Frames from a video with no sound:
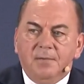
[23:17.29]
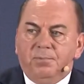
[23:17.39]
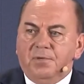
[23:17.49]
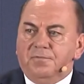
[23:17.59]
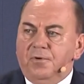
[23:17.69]

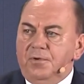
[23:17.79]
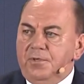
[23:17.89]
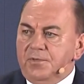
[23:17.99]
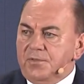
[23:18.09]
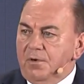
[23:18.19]

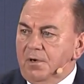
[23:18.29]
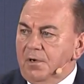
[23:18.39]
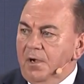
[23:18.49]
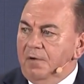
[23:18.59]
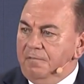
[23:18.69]
portfolios or
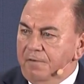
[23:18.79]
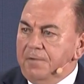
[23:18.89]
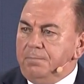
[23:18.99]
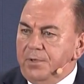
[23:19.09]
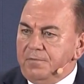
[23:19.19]

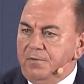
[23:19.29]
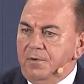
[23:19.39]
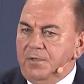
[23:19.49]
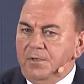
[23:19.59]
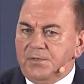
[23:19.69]
fund
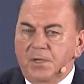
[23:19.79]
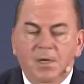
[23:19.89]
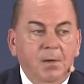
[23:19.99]
portfolios,